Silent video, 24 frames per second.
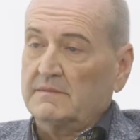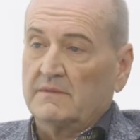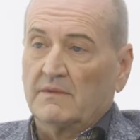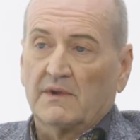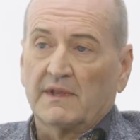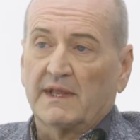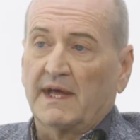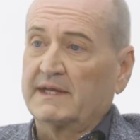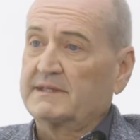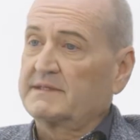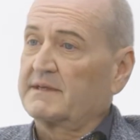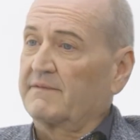
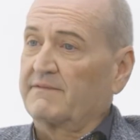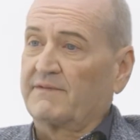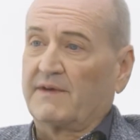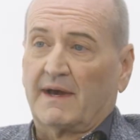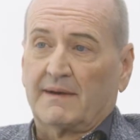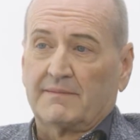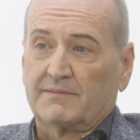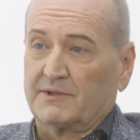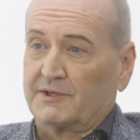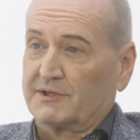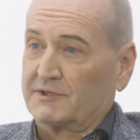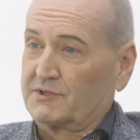Well, that's a
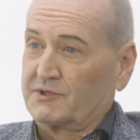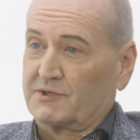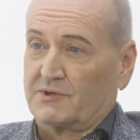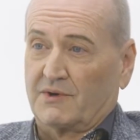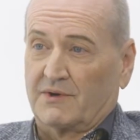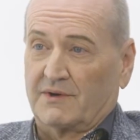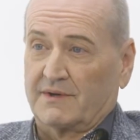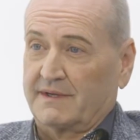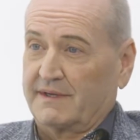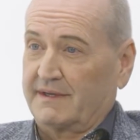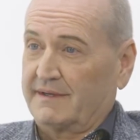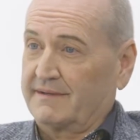fabulous
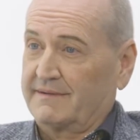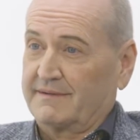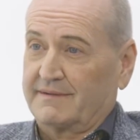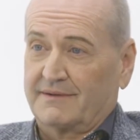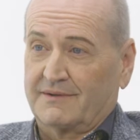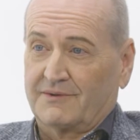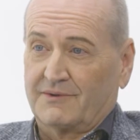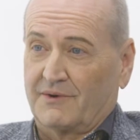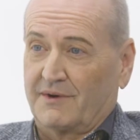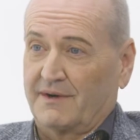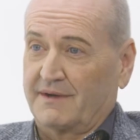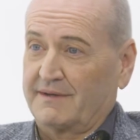story,
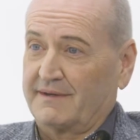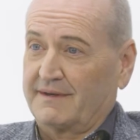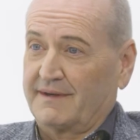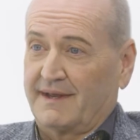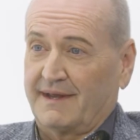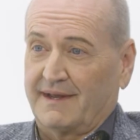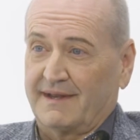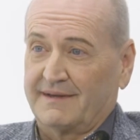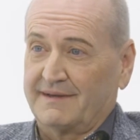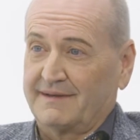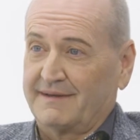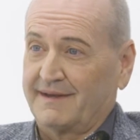Gord,
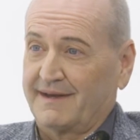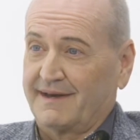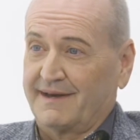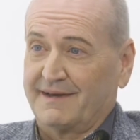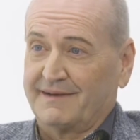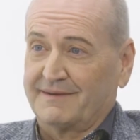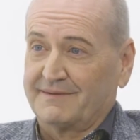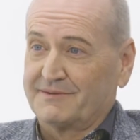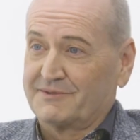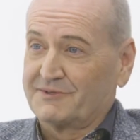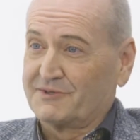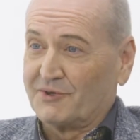
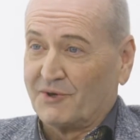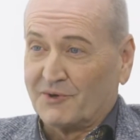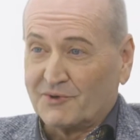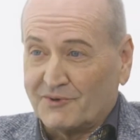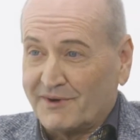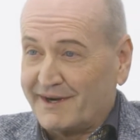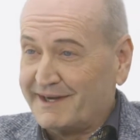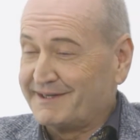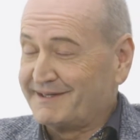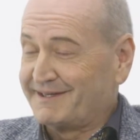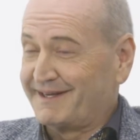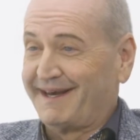and so
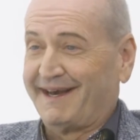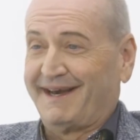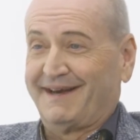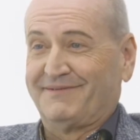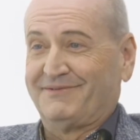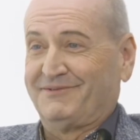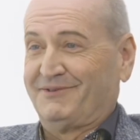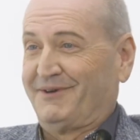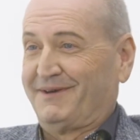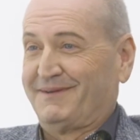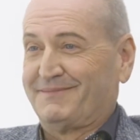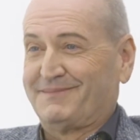great to
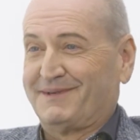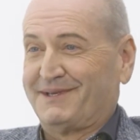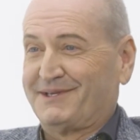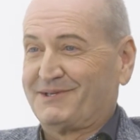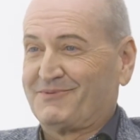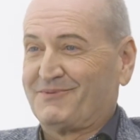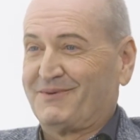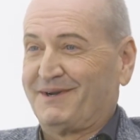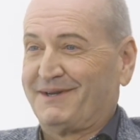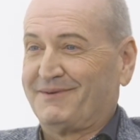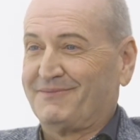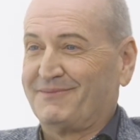have you on Biz
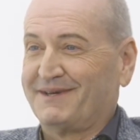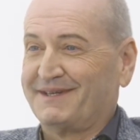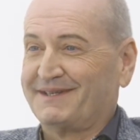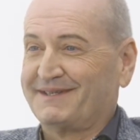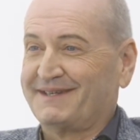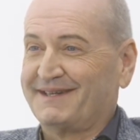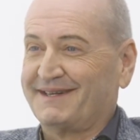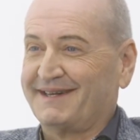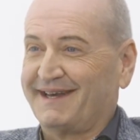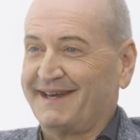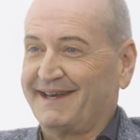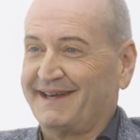101
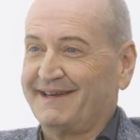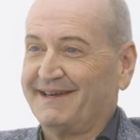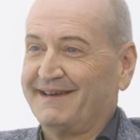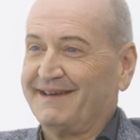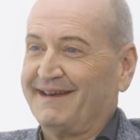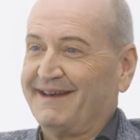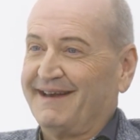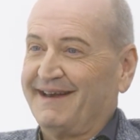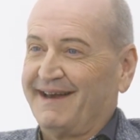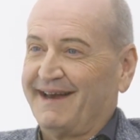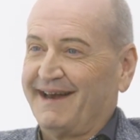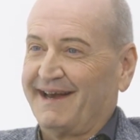today.
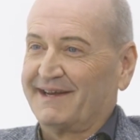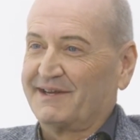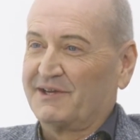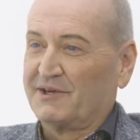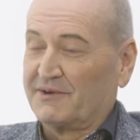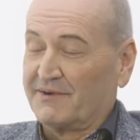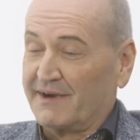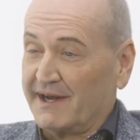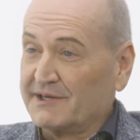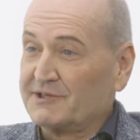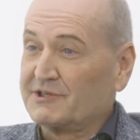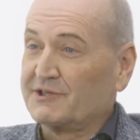And
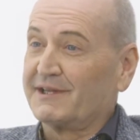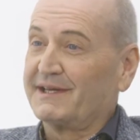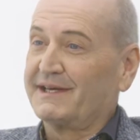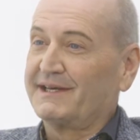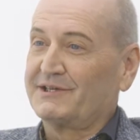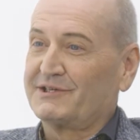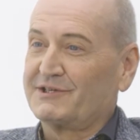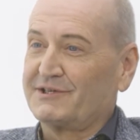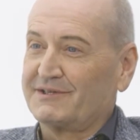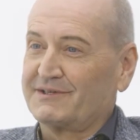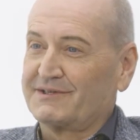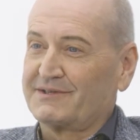
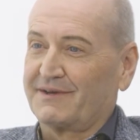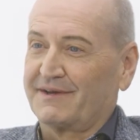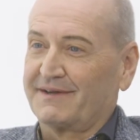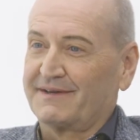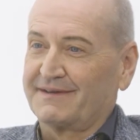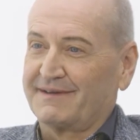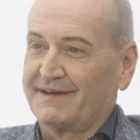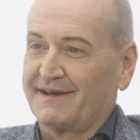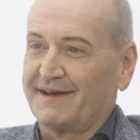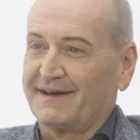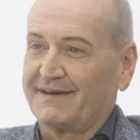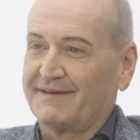congratulations
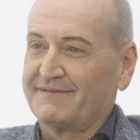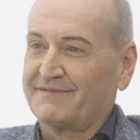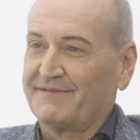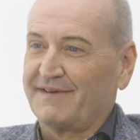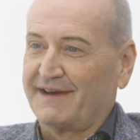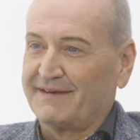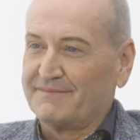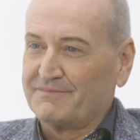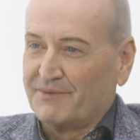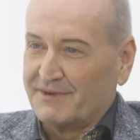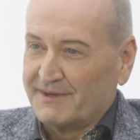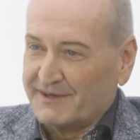on
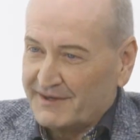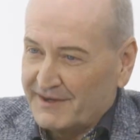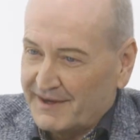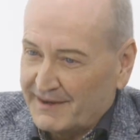5 Point